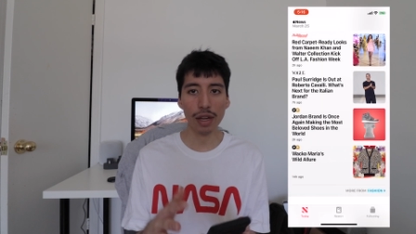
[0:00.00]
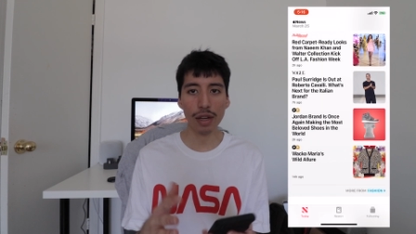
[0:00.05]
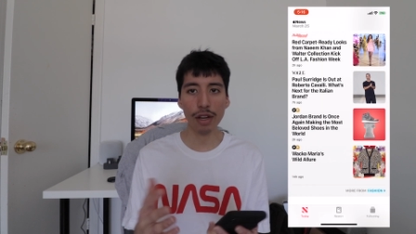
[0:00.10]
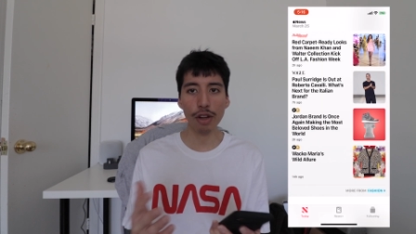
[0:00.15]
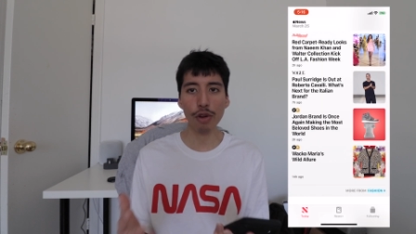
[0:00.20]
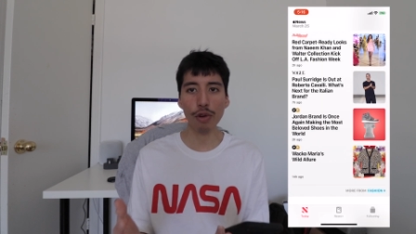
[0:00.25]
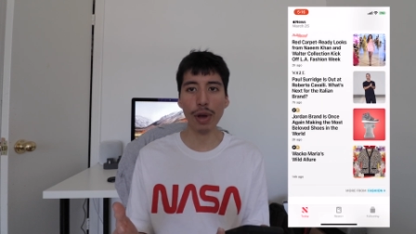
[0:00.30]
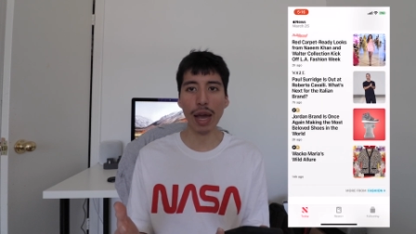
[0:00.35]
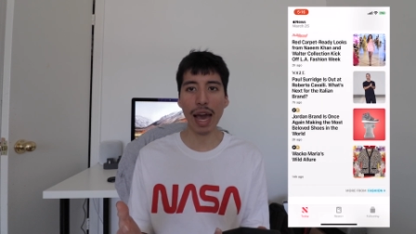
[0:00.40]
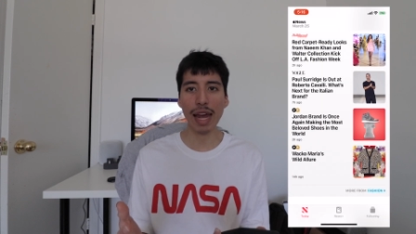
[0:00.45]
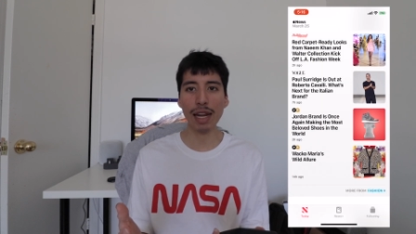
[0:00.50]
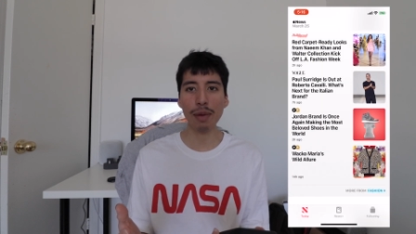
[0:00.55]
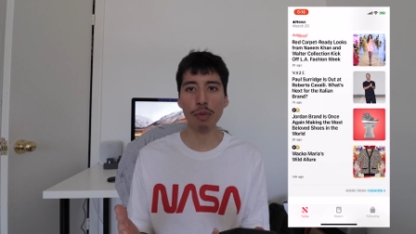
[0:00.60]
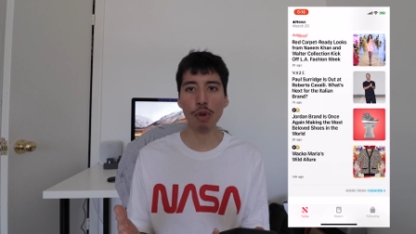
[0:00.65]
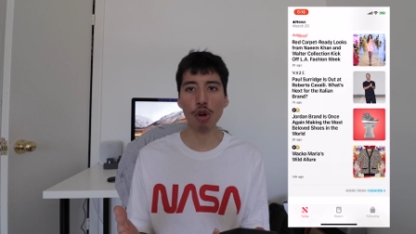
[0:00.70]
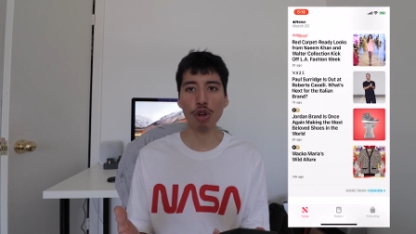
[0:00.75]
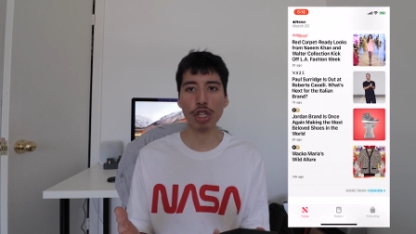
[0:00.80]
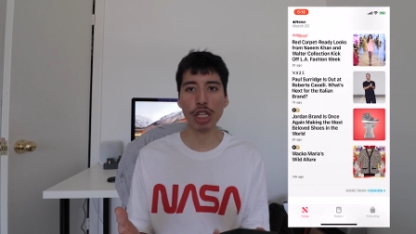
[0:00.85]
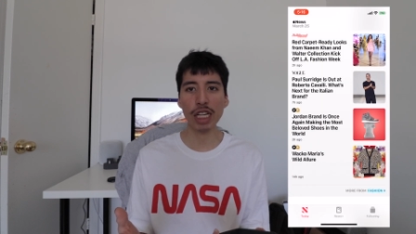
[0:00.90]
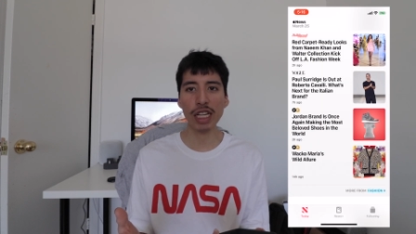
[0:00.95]
new
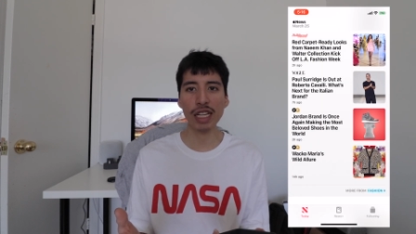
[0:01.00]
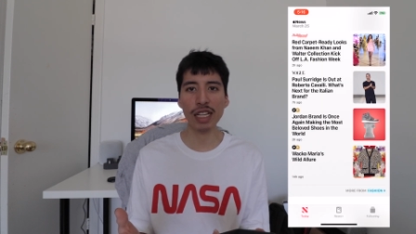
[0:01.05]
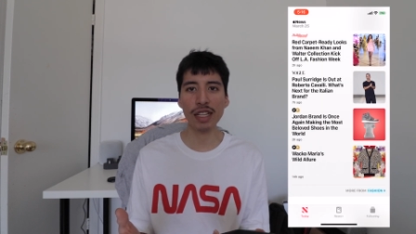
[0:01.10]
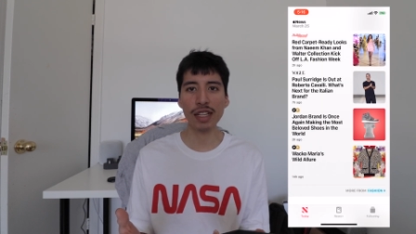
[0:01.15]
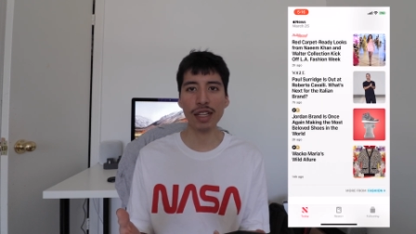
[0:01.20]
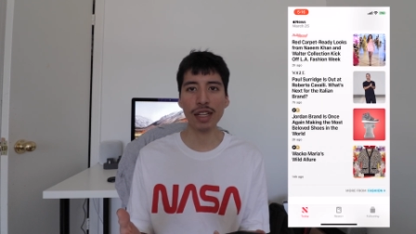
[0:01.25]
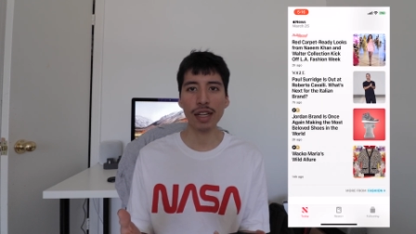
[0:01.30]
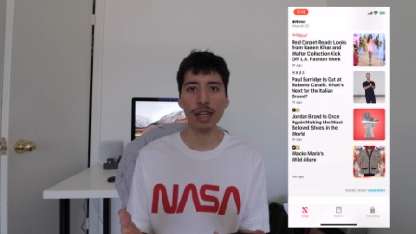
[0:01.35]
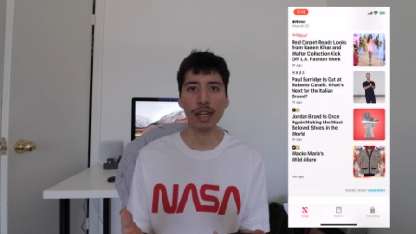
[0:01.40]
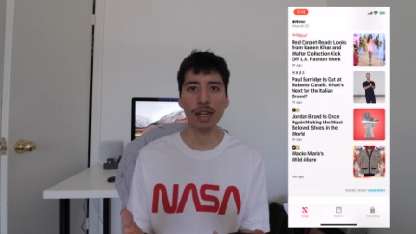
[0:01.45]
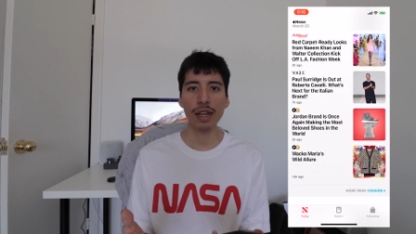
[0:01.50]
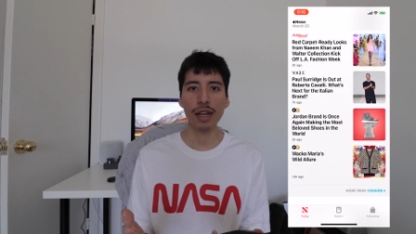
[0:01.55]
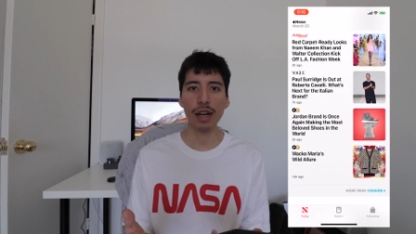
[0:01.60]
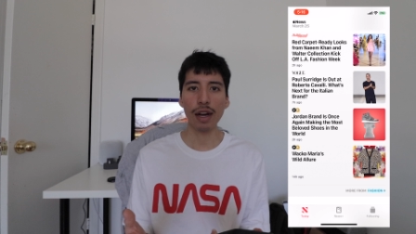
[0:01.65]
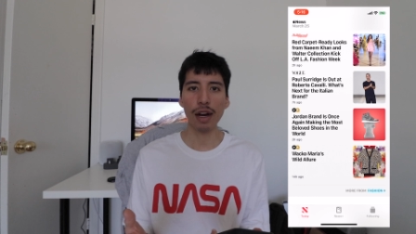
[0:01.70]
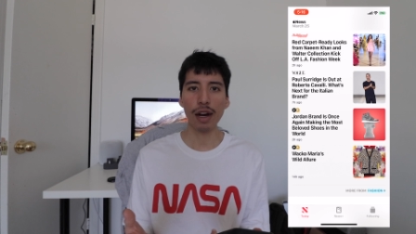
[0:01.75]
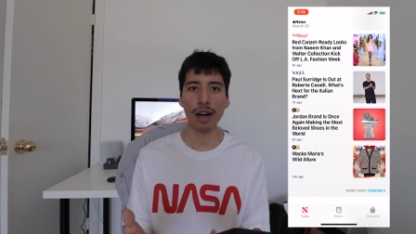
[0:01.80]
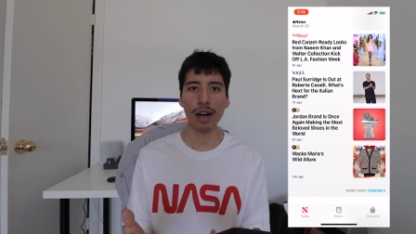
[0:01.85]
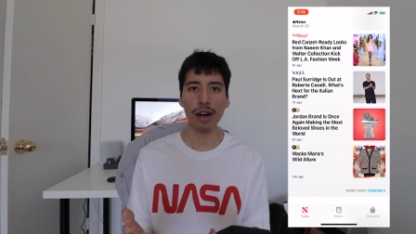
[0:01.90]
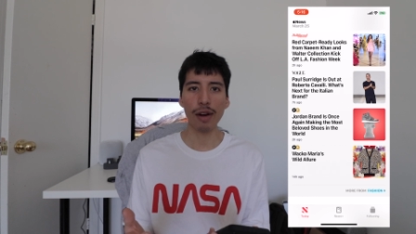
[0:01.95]
Animojis.
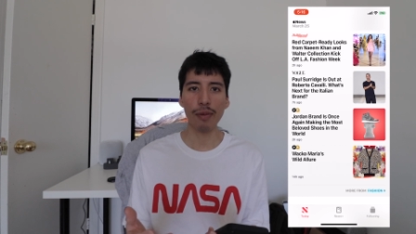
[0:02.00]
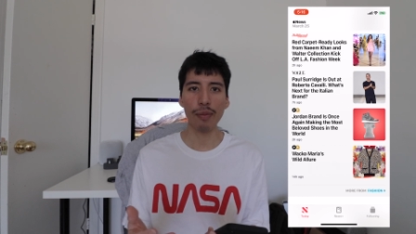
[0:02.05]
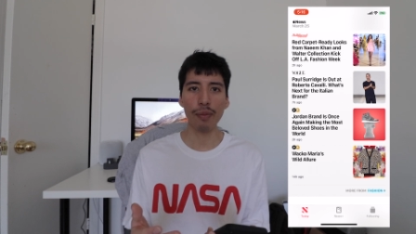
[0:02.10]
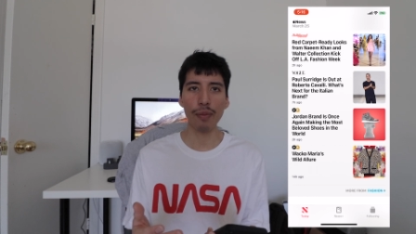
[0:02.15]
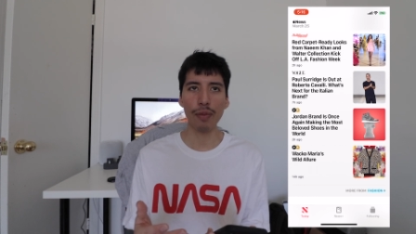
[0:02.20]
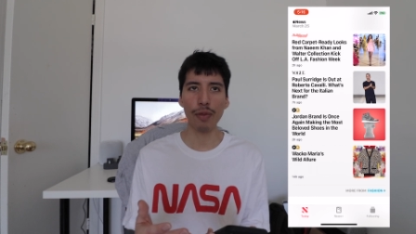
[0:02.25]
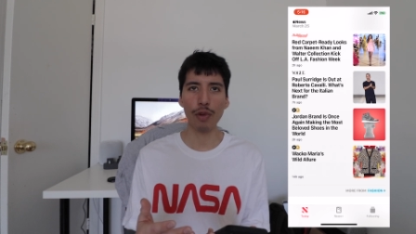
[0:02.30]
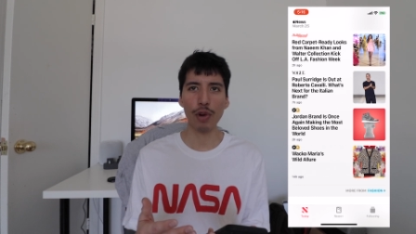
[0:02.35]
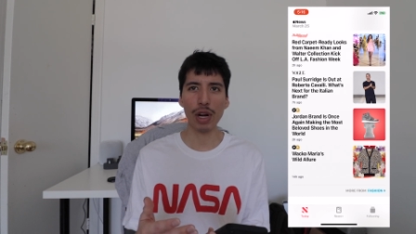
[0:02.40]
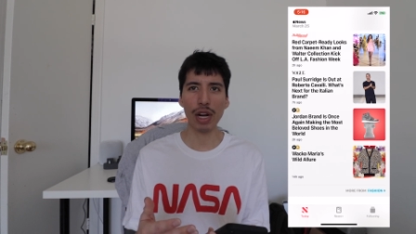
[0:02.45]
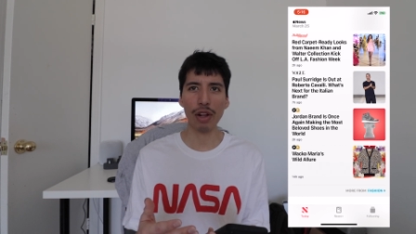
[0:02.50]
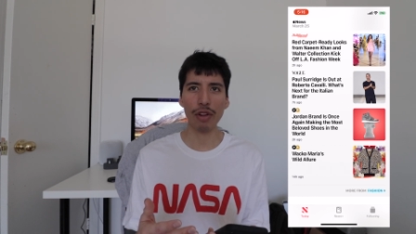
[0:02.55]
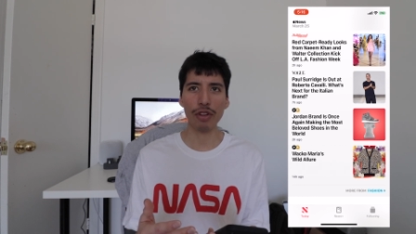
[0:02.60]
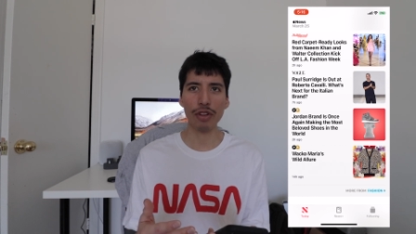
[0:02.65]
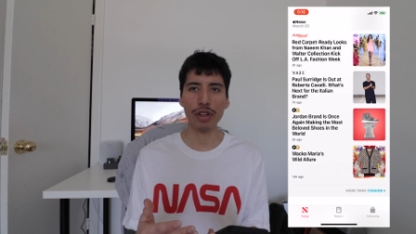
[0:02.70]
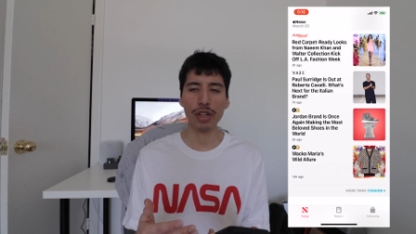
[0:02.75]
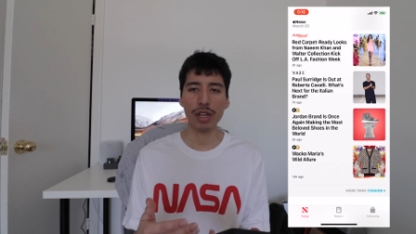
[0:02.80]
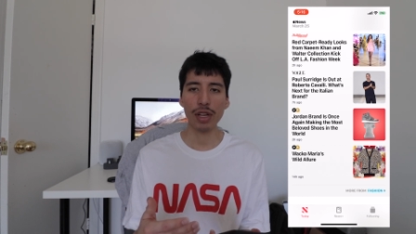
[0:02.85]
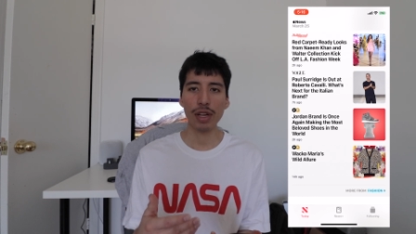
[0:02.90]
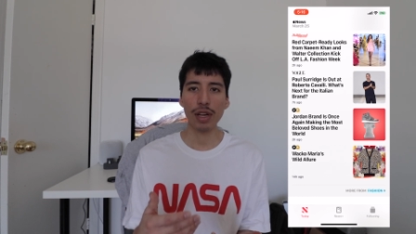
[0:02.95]
Um, what
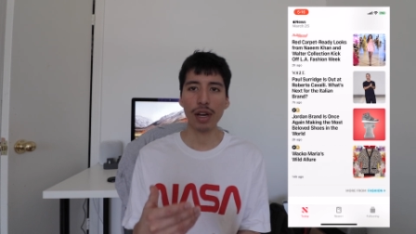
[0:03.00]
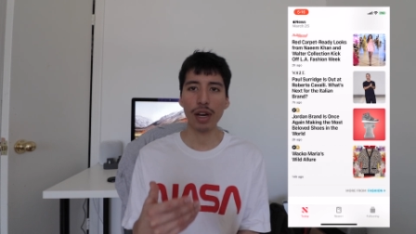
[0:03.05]
else?